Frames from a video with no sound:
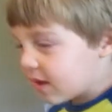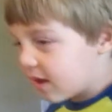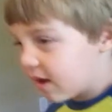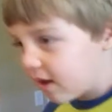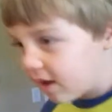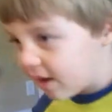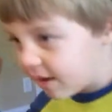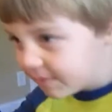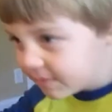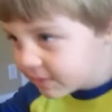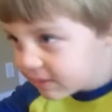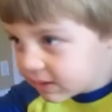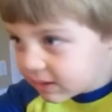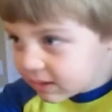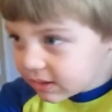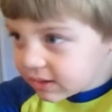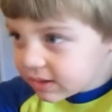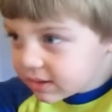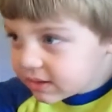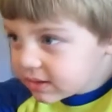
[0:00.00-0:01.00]
um,
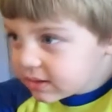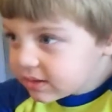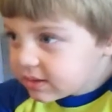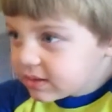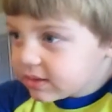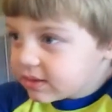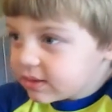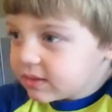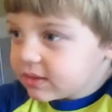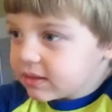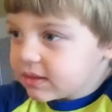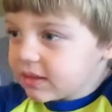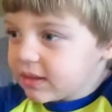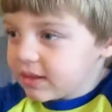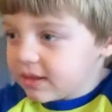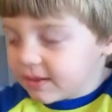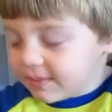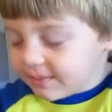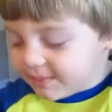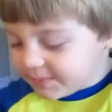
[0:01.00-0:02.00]

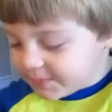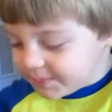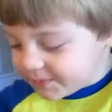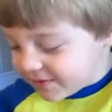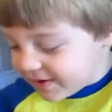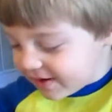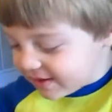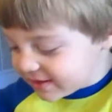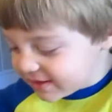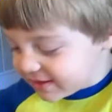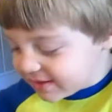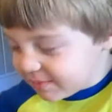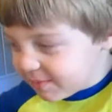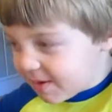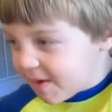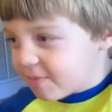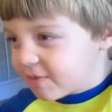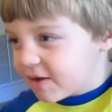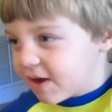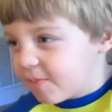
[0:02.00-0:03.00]
um, watching
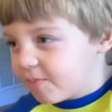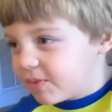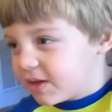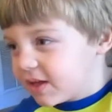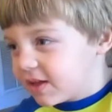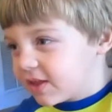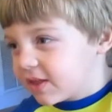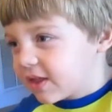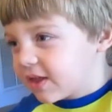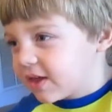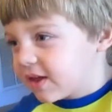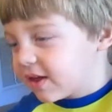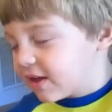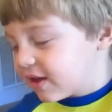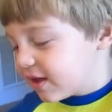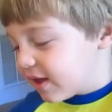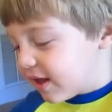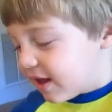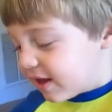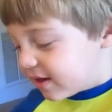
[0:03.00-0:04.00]
Bubble Guppies.
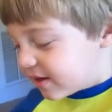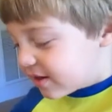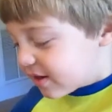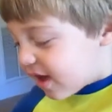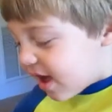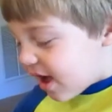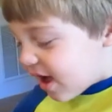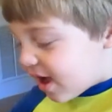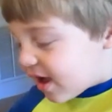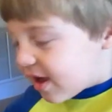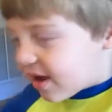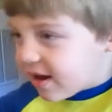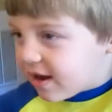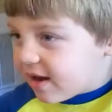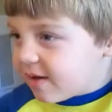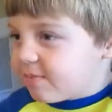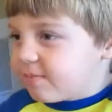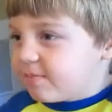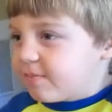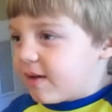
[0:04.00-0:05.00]

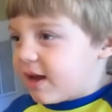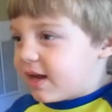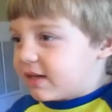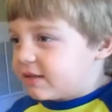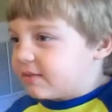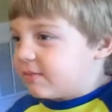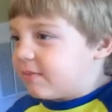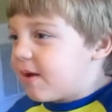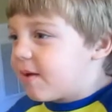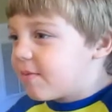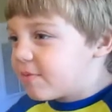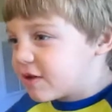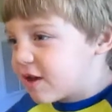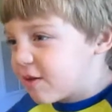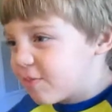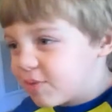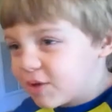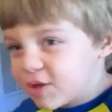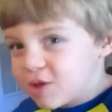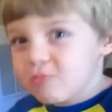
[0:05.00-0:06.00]
Um, after
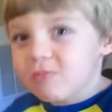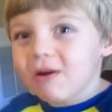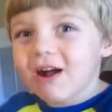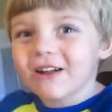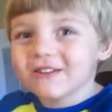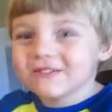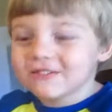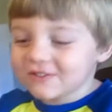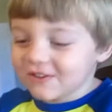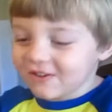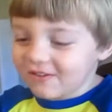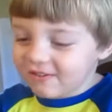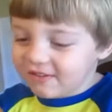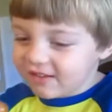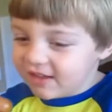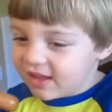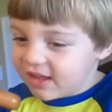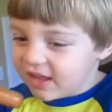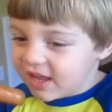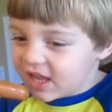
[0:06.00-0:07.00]
Bubblegum Beach,
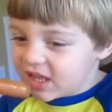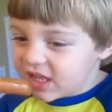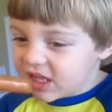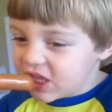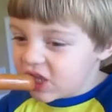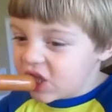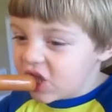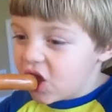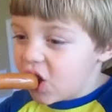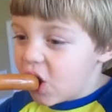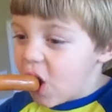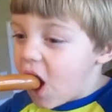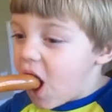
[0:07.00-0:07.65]
Paltrow, and you,